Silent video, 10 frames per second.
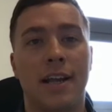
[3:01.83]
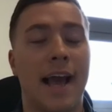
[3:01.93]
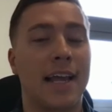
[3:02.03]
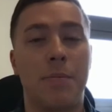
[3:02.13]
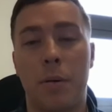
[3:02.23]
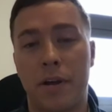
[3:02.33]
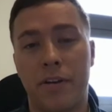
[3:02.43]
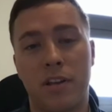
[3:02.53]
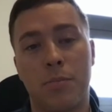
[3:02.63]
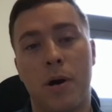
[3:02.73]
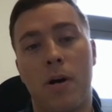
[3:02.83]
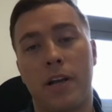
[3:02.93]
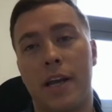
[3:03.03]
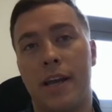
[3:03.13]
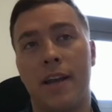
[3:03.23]
can keep up their end of the
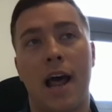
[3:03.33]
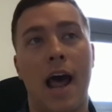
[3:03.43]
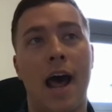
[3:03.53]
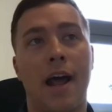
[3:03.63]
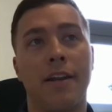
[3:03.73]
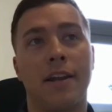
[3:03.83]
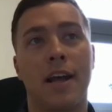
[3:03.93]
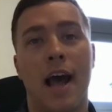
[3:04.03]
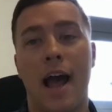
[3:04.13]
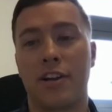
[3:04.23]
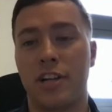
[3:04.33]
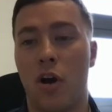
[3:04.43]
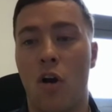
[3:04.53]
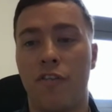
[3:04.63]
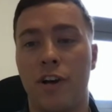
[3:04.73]
bargain and actually
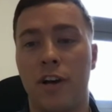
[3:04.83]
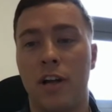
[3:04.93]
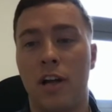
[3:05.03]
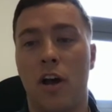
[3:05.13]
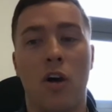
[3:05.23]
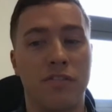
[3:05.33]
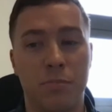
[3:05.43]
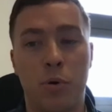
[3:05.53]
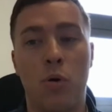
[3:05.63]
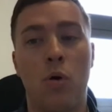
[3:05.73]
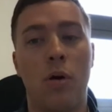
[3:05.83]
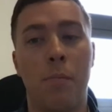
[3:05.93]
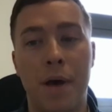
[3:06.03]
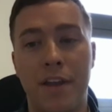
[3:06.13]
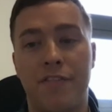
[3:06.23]
offer a lot of support and
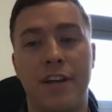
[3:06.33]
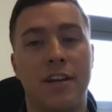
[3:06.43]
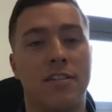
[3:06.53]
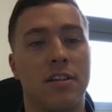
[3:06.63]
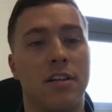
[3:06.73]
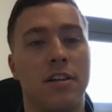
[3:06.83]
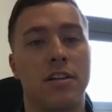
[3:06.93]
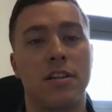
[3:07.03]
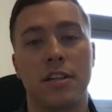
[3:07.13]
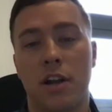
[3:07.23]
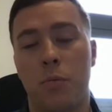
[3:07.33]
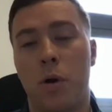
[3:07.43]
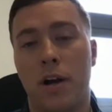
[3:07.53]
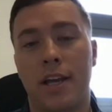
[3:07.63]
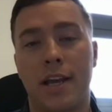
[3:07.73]
benefits and,
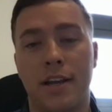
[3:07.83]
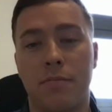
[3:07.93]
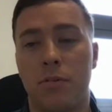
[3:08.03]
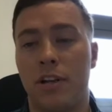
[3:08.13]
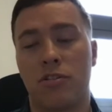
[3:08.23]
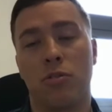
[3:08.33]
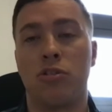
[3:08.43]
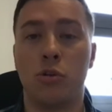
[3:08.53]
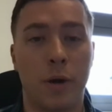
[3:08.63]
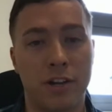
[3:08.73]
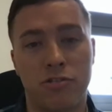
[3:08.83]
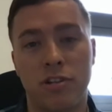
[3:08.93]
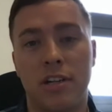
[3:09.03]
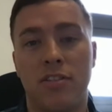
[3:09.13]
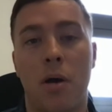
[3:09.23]
work it in a sort of two-way
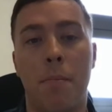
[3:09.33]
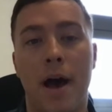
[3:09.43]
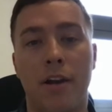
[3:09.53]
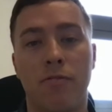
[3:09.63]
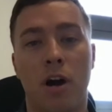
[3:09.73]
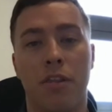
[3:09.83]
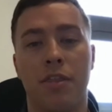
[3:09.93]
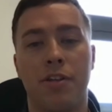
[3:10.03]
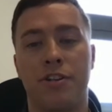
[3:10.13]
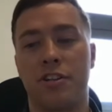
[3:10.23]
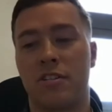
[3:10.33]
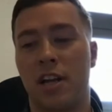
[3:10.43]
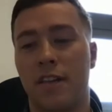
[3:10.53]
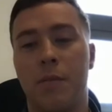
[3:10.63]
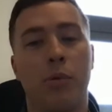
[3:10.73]
street type manner, rather than just
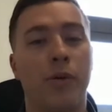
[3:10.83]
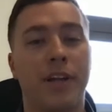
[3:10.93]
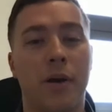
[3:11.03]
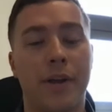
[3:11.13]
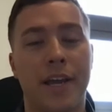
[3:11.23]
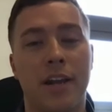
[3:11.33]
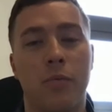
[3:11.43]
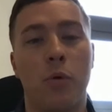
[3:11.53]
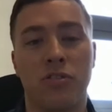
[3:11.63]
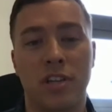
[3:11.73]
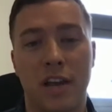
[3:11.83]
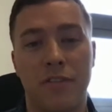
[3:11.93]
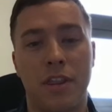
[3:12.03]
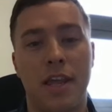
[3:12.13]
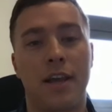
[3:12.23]
the employee going in and wanting
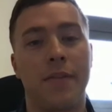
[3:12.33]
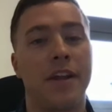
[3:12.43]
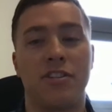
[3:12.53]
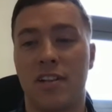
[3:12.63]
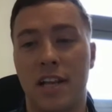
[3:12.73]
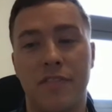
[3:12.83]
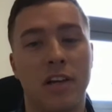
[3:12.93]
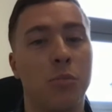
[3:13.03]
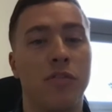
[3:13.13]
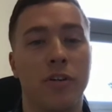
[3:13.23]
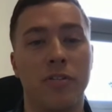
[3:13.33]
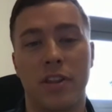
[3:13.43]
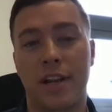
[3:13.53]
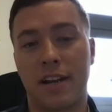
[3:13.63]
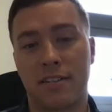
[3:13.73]
everything and then just leaving and moving on to
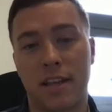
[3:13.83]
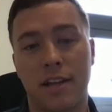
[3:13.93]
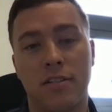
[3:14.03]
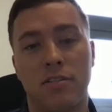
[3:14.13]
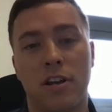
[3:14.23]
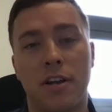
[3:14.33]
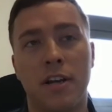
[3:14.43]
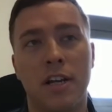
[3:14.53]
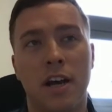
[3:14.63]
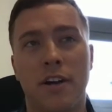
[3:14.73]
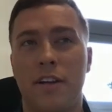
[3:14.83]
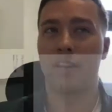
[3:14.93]
the next thing. So I